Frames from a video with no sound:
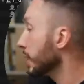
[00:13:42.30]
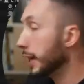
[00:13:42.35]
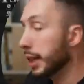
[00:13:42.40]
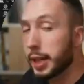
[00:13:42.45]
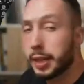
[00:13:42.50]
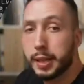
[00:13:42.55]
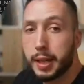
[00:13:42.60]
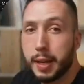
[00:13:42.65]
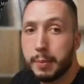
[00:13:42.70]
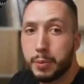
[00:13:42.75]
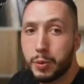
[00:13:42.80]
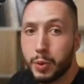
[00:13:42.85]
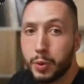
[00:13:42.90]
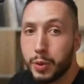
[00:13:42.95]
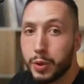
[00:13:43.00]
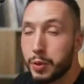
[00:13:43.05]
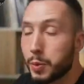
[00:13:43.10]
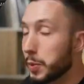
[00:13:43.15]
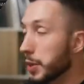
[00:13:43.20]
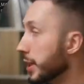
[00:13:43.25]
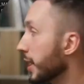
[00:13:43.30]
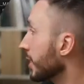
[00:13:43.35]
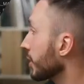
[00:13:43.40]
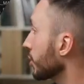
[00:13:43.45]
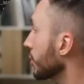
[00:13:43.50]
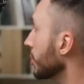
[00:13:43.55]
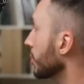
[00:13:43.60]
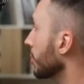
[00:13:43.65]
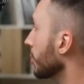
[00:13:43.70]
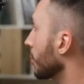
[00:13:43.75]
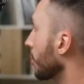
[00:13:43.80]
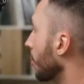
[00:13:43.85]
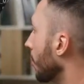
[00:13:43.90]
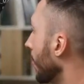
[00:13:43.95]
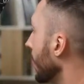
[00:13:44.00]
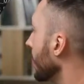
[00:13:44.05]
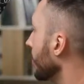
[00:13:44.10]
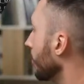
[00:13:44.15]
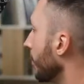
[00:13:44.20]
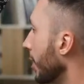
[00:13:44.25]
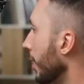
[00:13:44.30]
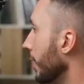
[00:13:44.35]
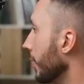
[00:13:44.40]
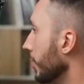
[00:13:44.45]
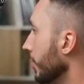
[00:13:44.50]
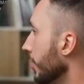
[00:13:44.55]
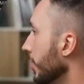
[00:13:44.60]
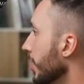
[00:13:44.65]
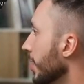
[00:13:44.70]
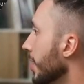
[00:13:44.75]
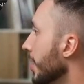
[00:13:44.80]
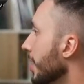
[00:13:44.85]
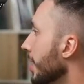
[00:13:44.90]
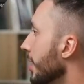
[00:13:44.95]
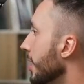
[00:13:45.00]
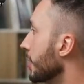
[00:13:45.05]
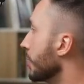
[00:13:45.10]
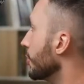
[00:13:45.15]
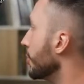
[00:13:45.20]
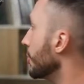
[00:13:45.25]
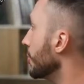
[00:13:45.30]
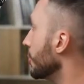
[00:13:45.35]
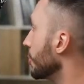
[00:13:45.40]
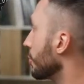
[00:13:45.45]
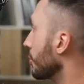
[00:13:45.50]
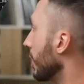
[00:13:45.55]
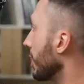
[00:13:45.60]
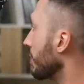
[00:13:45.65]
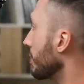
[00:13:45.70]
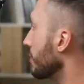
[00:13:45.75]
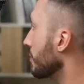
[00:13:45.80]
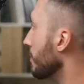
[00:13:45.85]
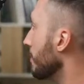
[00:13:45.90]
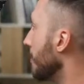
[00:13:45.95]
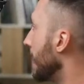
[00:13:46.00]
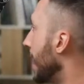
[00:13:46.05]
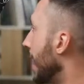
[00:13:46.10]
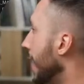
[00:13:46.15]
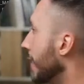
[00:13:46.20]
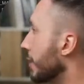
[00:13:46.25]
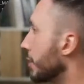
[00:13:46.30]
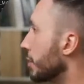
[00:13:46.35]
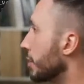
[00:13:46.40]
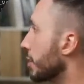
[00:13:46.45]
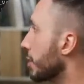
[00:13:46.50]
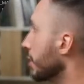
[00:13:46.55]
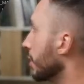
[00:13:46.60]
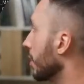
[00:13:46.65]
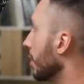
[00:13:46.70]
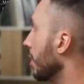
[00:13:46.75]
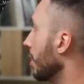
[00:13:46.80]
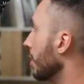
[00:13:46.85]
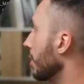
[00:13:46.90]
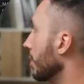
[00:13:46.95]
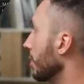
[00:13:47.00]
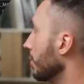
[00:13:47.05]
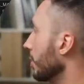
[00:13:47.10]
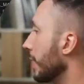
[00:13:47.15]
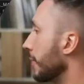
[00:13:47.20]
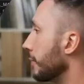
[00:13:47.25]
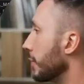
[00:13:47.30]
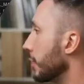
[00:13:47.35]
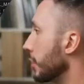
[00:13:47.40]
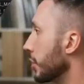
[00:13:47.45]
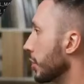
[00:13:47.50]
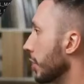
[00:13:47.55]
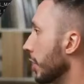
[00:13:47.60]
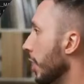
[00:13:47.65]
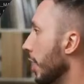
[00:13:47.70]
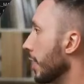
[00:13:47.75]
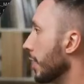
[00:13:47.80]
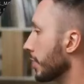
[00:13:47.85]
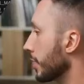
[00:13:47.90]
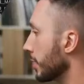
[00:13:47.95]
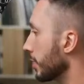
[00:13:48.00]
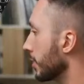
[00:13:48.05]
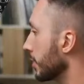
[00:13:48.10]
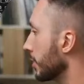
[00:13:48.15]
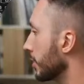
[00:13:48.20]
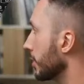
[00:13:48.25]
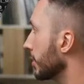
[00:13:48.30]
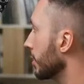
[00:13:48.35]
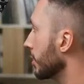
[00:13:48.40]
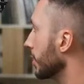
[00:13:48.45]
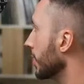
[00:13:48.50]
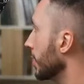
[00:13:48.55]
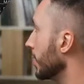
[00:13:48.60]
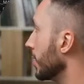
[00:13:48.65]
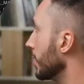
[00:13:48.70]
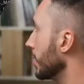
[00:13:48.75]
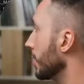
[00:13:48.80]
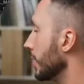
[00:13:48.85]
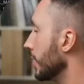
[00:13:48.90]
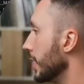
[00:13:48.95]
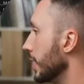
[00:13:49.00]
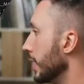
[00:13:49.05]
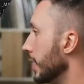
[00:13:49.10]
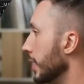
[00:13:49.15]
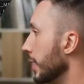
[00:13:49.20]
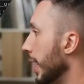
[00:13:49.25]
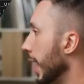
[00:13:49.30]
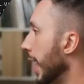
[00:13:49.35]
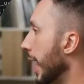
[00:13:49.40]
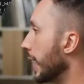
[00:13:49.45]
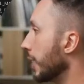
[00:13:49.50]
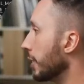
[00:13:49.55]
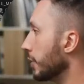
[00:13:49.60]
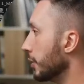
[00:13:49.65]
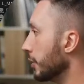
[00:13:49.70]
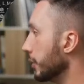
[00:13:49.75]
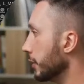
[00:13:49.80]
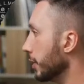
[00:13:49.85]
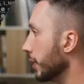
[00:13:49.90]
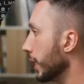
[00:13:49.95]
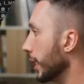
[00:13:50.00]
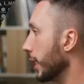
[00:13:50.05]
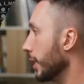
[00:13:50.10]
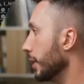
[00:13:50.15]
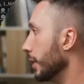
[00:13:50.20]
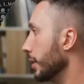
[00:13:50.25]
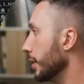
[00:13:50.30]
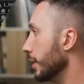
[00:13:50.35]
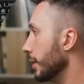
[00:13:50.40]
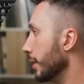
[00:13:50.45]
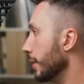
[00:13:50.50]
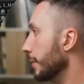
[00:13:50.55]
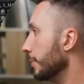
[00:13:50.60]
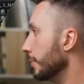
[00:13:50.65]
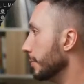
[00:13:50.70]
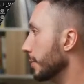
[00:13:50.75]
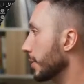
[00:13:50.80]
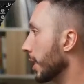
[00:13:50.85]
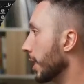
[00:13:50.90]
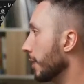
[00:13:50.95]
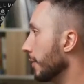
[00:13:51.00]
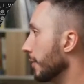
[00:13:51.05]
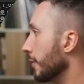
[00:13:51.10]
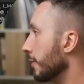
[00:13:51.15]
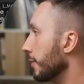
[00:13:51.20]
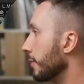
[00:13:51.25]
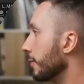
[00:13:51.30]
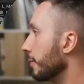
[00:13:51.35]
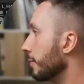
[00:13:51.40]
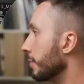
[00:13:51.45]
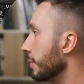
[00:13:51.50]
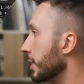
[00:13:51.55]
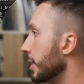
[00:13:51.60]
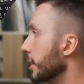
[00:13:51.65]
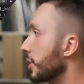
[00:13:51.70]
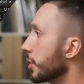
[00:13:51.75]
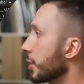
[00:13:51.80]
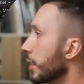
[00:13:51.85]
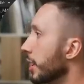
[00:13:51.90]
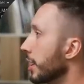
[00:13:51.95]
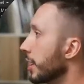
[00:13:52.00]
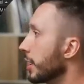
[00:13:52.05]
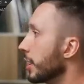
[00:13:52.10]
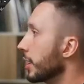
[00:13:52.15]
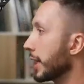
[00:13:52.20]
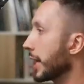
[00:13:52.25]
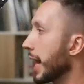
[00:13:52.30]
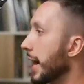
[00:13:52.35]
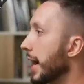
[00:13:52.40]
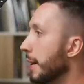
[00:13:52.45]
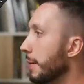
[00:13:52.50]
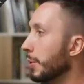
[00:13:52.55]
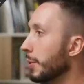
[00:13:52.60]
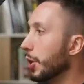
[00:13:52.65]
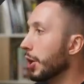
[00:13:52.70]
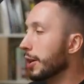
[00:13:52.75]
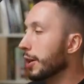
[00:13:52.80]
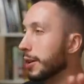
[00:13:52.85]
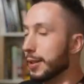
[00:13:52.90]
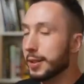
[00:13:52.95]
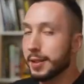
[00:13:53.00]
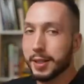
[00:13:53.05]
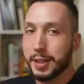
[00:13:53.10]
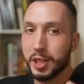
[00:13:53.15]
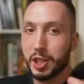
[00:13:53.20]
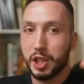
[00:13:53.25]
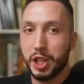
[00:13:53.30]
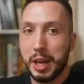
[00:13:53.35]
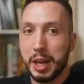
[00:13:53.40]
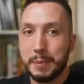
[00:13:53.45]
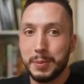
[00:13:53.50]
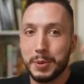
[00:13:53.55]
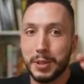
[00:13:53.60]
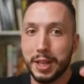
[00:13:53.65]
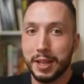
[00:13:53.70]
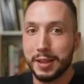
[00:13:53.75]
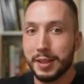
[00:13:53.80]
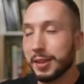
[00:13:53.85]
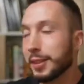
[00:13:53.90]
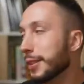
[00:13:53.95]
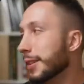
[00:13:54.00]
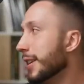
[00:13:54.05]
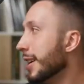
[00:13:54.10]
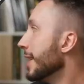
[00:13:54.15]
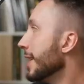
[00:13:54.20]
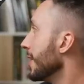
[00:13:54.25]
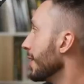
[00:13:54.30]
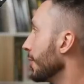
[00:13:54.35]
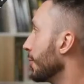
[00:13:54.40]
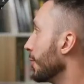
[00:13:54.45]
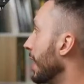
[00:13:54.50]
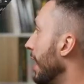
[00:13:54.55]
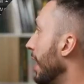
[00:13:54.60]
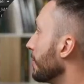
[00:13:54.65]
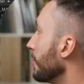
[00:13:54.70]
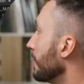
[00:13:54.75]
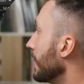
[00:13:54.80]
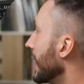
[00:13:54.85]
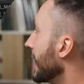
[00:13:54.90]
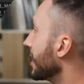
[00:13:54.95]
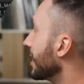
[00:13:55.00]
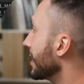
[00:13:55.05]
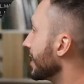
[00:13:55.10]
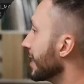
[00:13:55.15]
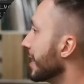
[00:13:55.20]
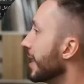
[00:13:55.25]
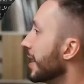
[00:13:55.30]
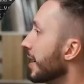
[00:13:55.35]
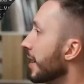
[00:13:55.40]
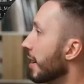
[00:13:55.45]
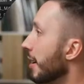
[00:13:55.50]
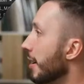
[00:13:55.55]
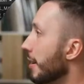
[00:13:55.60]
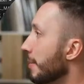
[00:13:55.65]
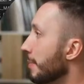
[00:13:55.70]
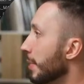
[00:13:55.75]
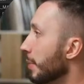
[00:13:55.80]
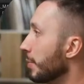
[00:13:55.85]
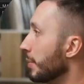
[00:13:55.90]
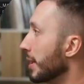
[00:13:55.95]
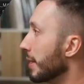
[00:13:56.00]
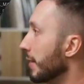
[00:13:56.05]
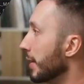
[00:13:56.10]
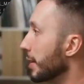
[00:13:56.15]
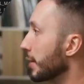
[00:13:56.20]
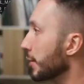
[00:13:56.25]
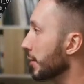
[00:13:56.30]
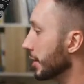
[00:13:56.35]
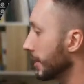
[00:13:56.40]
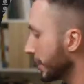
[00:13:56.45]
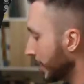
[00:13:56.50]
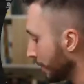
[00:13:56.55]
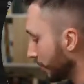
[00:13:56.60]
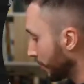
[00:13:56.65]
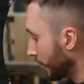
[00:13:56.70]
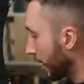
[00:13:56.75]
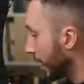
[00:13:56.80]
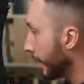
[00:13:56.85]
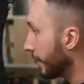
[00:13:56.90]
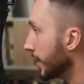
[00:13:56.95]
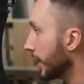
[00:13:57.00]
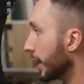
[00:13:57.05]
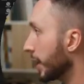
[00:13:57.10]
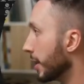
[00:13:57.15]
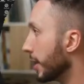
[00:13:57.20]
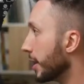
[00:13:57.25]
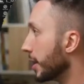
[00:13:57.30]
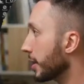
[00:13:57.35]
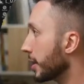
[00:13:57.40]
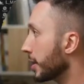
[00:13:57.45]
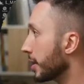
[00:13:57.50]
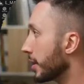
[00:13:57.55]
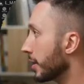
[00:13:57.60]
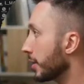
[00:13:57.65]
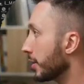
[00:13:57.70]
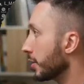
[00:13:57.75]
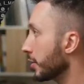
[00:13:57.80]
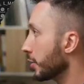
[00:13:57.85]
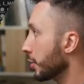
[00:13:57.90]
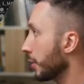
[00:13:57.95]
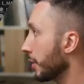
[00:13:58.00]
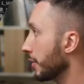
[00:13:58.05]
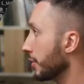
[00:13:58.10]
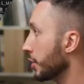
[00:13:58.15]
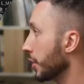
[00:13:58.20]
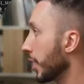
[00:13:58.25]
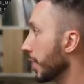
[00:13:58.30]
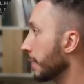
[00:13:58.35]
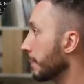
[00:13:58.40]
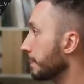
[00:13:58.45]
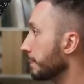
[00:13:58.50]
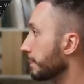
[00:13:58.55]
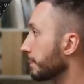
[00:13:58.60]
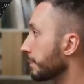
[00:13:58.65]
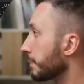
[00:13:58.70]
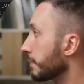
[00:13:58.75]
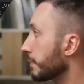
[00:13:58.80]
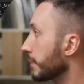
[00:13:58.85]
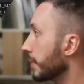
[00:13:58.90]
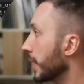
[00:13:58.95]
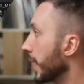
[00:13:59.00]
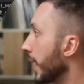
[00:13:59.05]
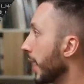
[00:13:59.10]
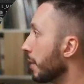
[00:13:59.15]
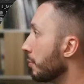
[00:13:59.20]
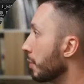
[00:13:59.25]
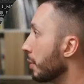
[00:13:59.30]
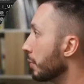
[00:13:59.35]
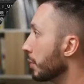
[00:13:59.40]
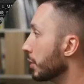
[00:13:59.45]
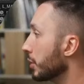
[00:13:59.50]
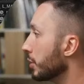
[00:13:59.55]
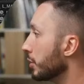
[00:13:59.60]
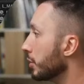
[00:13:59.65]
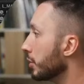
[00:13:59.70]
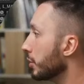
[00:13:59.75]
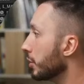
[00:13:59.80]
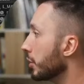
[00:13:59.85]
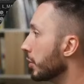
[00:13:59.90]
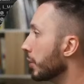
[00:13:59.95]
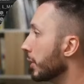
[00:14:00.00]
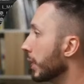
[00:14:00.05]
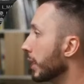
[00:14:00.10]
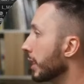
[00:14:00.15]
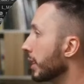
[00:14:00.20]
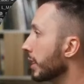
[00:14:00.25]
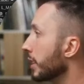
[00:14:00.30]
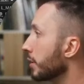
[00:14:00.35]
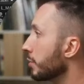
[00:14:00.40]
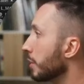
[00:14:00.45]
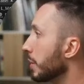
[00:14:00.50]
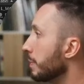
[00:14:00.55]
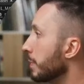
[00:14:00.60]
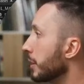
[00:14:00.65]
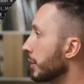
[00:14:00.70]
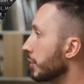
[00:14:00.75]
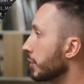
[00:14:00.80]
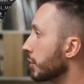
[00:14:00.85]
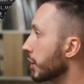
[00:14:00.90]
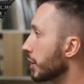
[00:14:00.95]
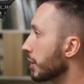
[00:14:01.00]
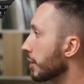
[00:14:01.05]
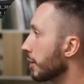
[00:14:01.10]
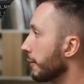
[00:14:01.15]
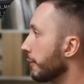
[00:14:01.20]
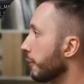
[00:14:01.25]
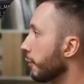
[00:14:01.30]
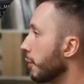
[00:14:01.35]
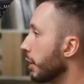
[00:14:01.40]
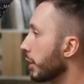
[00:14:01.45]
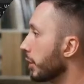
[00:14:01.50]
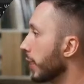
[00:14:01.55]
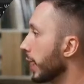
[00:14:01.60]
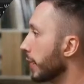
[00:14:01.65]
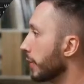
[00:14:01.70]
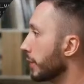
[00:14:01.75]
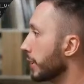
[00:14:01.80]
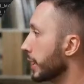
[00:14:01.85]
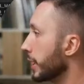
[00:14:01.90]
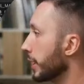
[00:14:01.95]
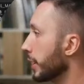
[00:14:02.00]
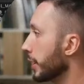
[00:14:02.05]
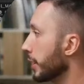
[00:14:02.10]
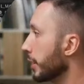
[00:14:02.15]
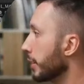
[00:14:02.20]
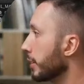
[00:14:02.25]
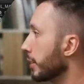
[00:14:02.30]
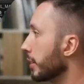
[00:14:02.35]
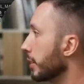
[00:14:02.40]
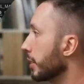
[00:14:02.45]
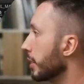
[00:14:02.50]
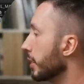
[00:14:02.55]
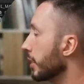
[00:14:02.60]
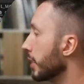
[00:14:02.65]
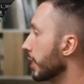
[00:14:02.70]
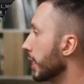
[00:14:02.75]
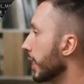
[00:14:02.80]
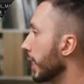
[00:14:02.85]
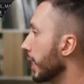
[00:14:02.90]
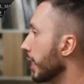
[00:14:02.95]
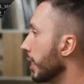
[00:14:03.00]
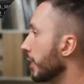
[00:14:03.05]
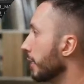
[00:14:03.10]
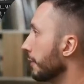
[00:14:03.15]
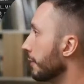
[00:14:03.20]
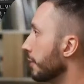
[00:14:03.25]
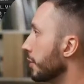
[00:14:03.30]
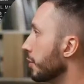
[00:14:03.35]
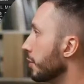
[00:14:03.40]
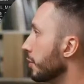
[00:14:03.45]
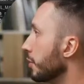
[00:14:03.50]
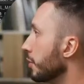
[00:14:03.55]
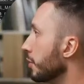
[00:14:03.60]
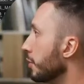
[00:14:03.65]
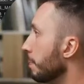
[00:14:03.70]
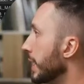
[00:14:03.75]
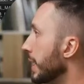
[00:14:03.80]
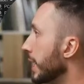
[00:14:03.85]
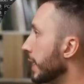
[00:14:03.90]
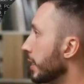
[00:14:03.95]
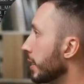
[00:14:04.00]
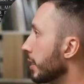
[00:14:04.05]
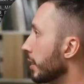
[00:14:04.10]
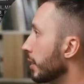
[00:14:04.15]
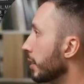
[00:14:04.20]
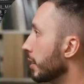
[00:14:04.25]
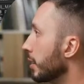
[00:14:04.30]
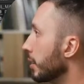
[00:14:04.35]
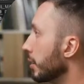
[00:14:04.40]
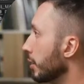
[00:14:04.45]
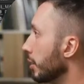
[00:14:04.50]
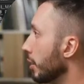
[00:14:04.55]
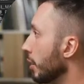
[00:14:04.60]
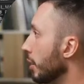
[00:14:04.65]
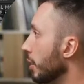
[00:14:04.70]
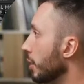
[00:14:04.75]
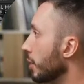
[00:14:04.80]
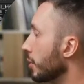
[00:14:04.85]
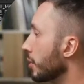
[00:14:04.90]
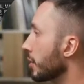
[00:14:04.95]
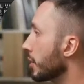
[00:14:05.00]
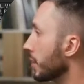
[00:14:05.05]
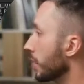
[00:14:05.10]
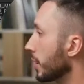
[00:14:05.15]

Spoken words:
landscape tools, which actually took quite a while to try to match our reference shot, the angle and kind of position of the camera and the shapes that the ground makes. But we eventually arrived at this sort of shape. And what we're doing is we built just the foreground here and a few big, large